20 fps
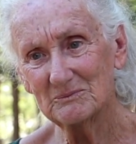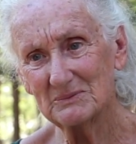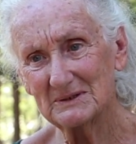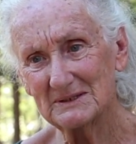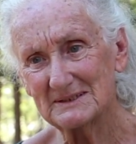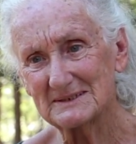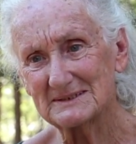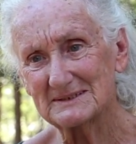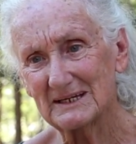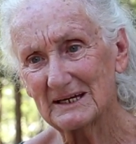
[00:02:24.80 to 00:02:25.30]

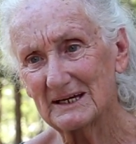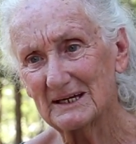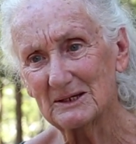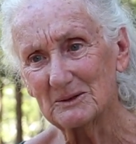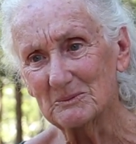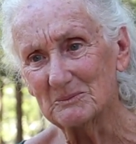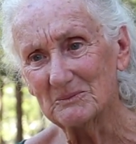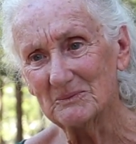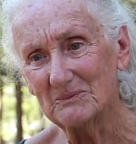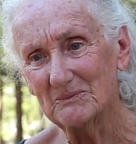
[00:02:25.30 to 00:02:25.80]
be the
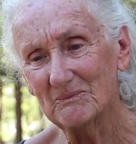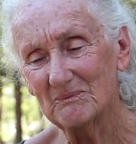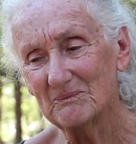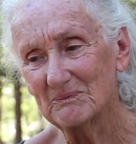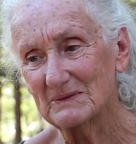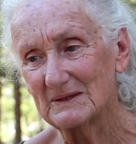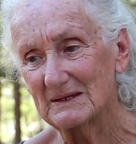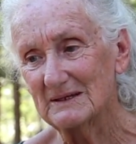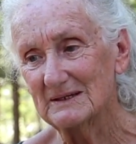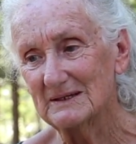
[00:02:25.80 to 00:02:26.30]
same,
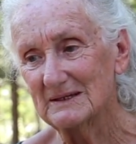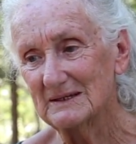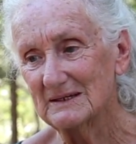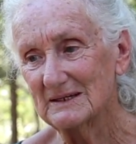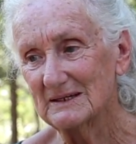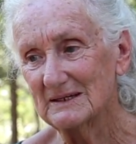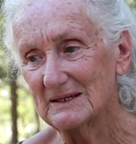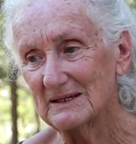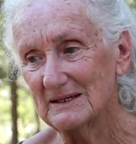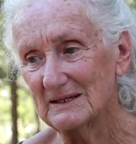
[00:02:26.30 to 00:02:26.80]

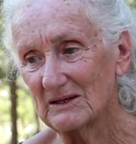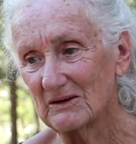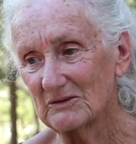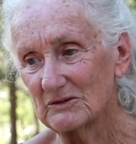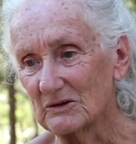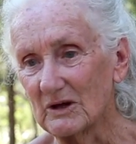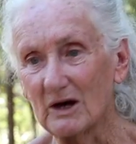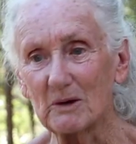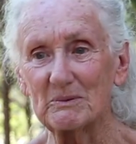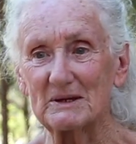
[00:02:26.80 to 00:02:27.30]
and I
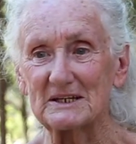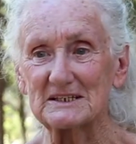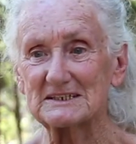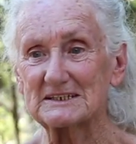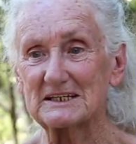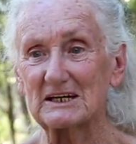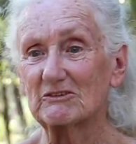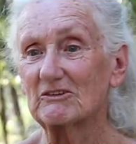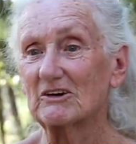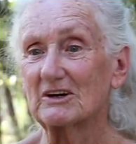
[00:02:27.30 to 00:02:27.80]
thought I better
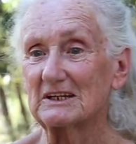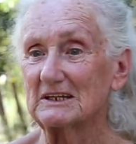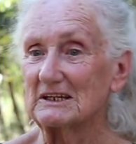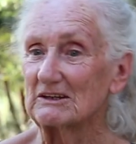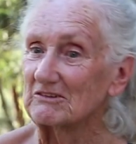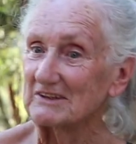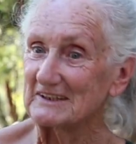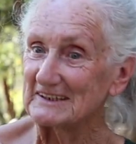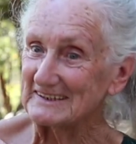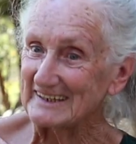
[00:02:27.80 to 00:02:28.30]
start
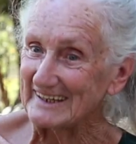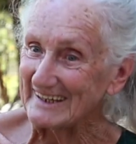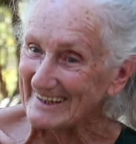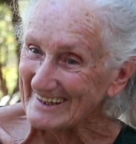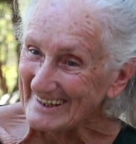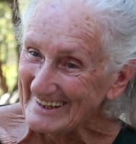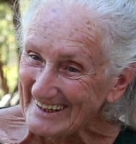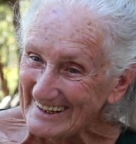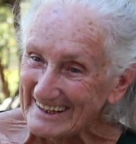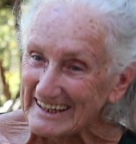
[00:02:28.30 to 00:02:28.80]
writing everything
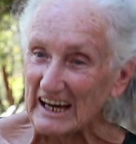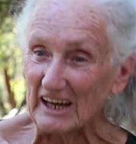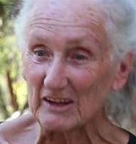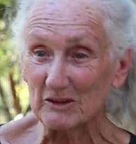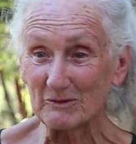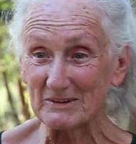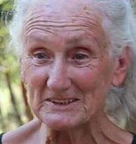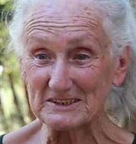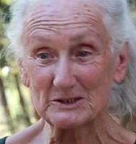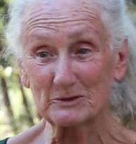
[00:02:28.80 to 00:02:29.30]
down
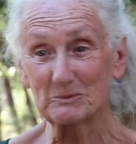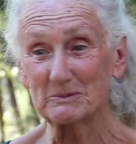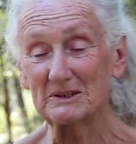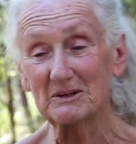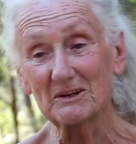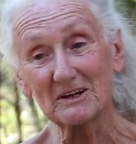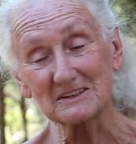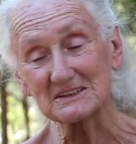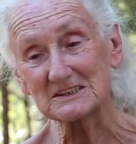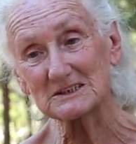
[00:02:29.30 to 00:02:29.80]
otherwise it'll be
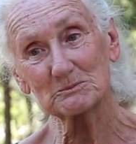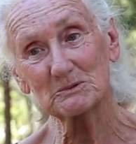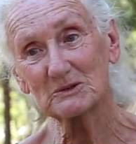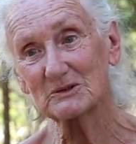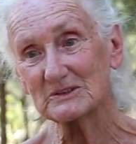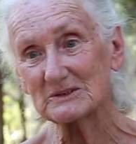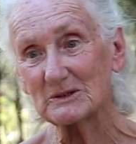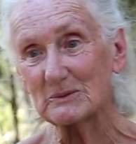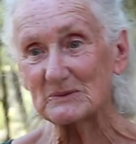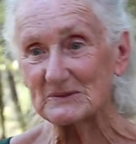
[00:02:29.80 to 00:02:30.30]
lost,
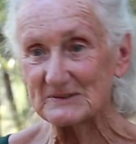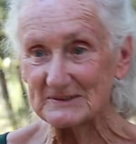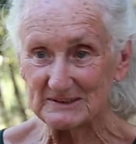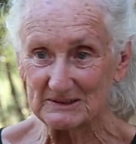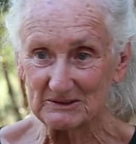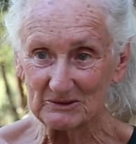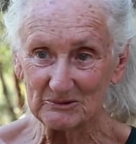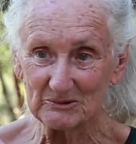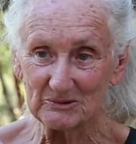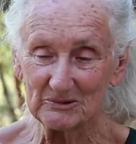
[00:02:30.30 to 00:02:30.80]
because I was
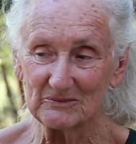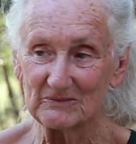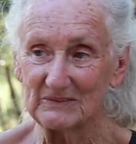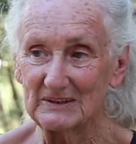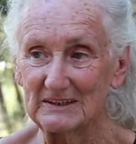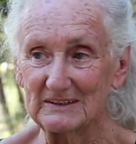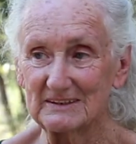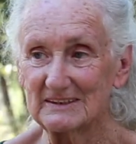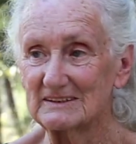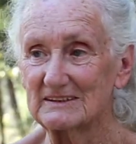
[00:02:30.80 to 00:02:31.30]
single.
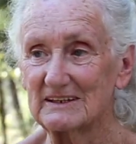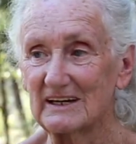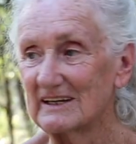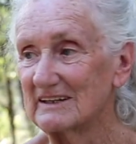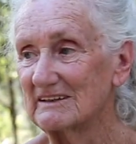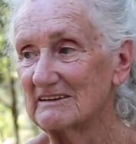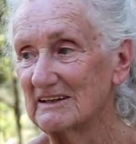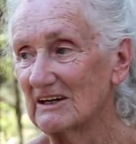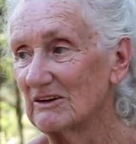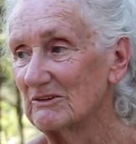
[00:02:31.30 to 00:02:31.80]
I
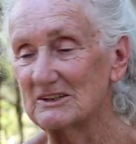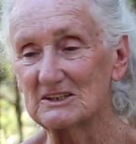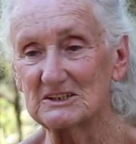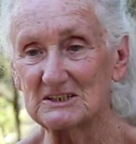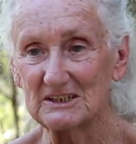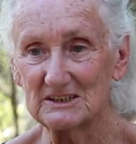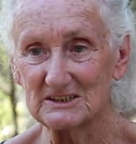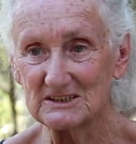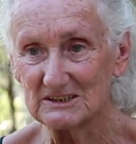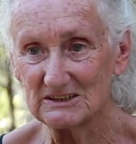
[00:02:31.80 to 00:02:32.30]
had no
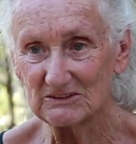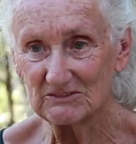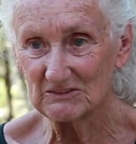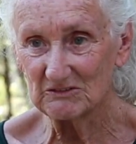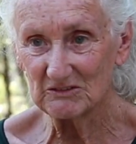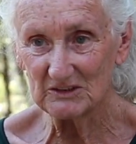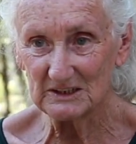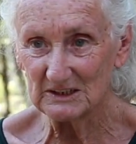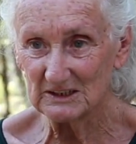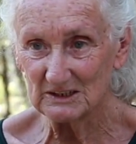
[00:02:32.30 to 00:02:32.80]
intention of
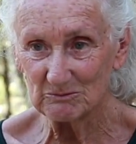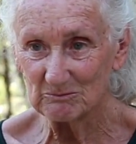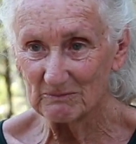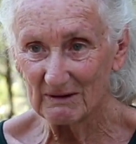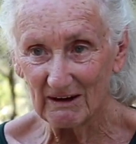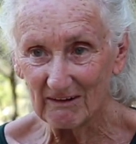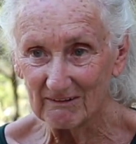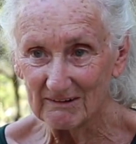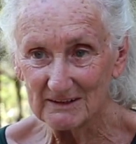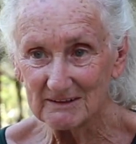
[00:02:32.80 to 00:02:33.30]
ever getting
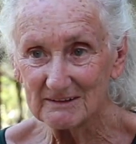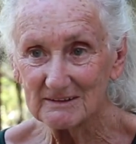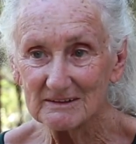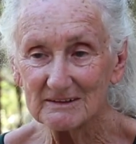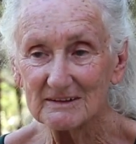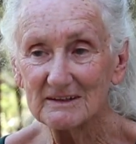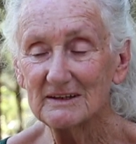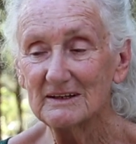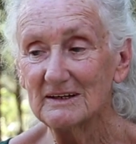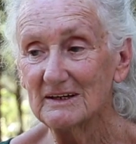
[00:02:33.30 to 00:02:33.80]
married,
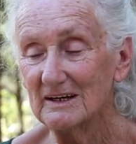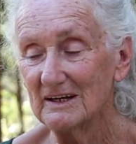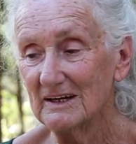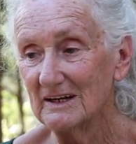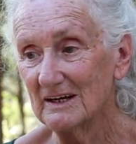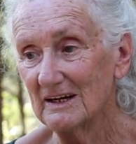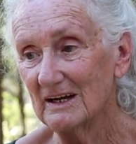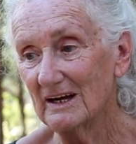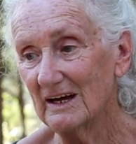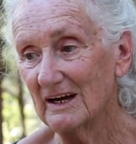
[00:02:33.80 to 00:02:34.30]

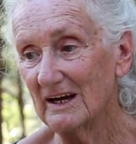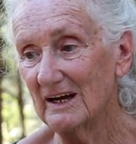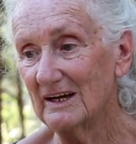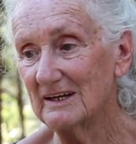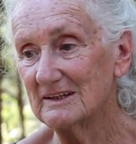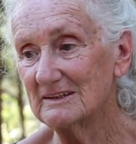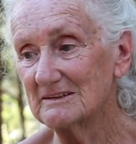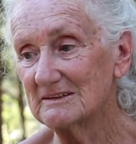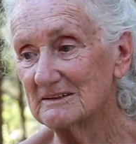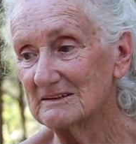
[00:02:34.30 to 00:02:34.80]

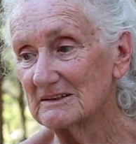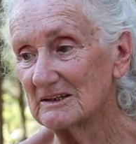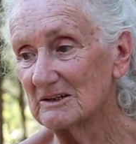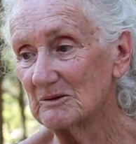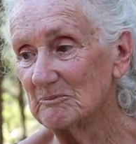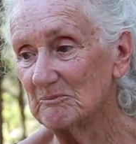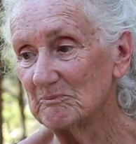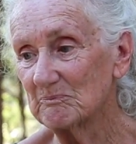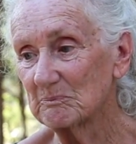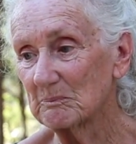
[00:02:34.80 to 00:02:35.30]
and
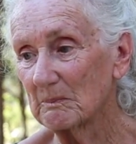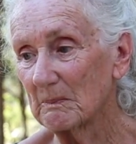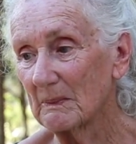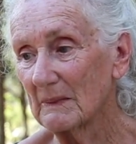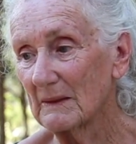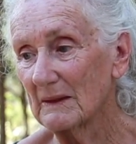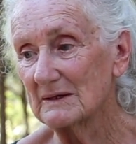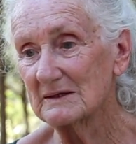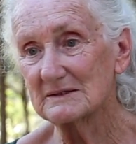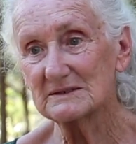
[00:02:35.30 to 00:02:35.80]

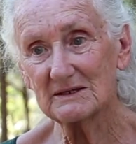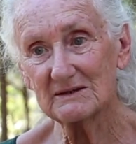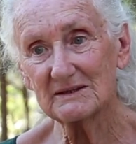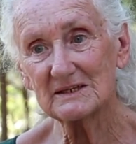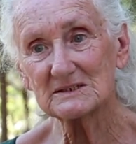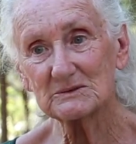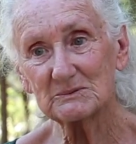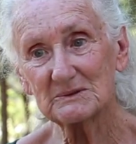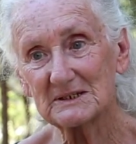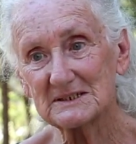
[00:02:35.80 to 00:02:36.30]
so
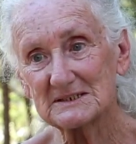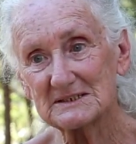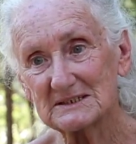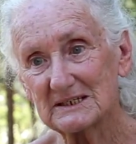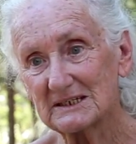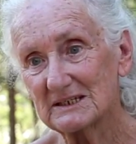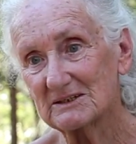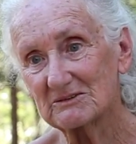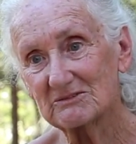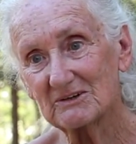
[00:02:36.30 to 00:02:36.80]
that's when I
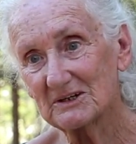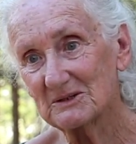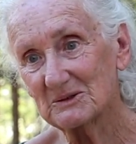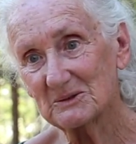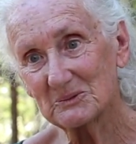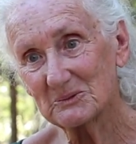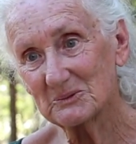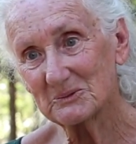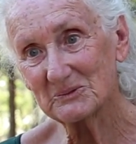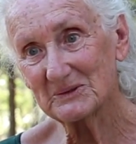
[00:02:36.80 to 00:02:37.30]
started
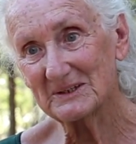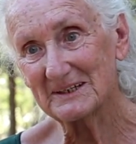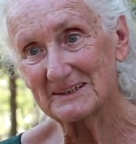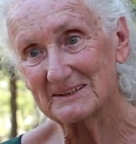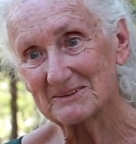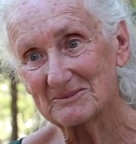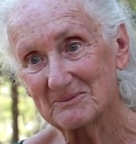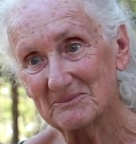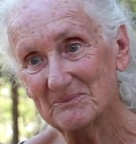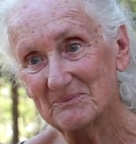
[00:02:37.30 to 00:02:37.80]
writing it all
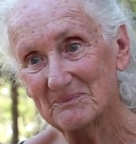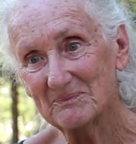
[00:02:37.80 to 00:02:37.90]
down,